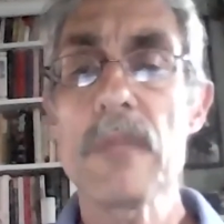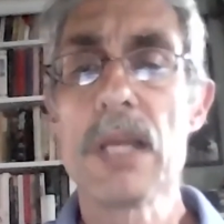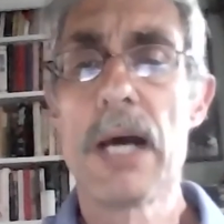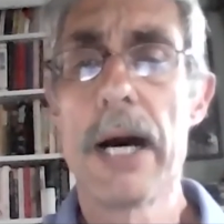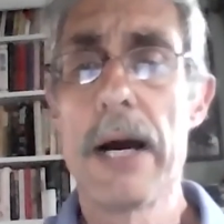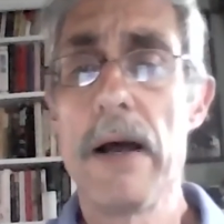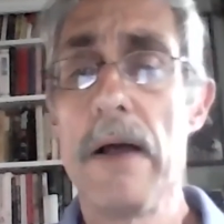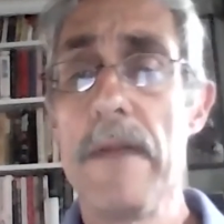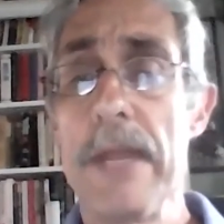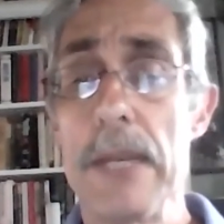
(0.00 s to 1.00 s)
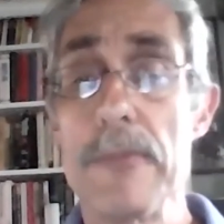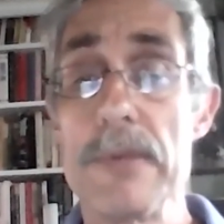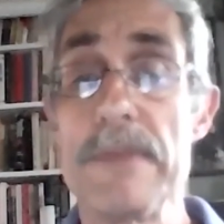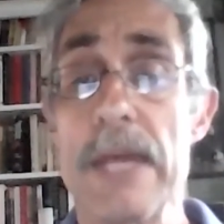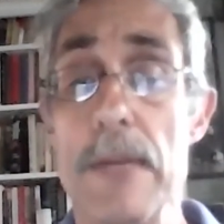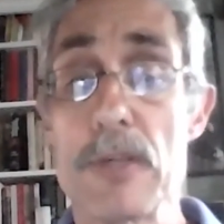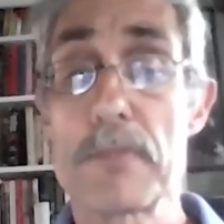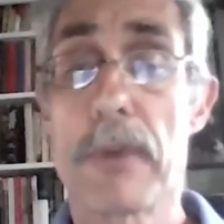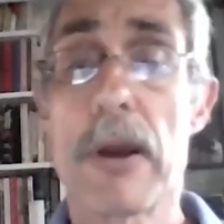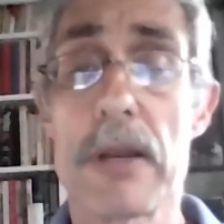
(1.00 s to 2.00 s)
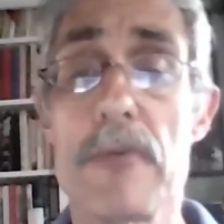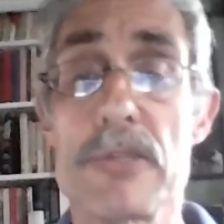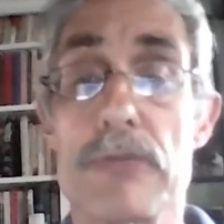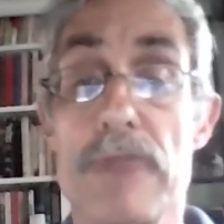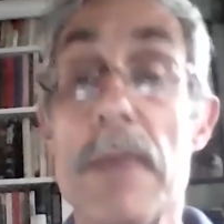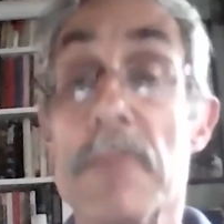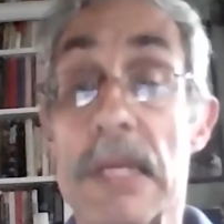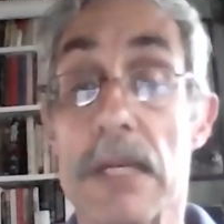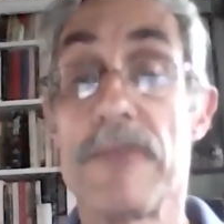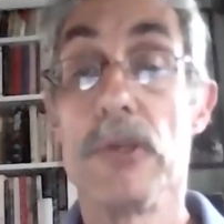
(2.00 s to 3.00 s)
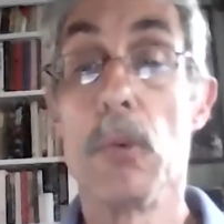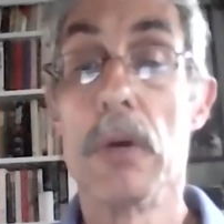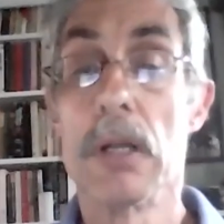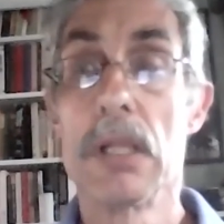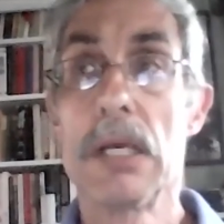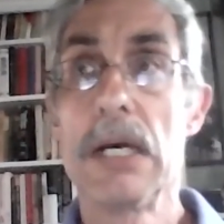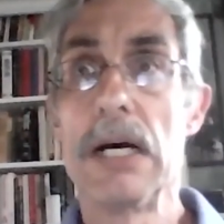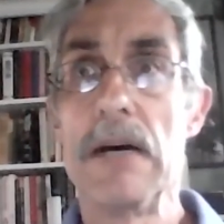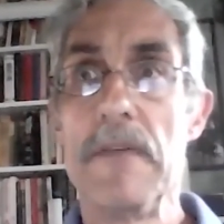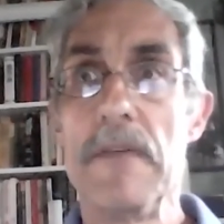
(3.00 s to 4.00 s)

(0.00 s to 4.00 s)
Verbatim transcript: uh, that it, that it was part, it was a remnant, if you will, of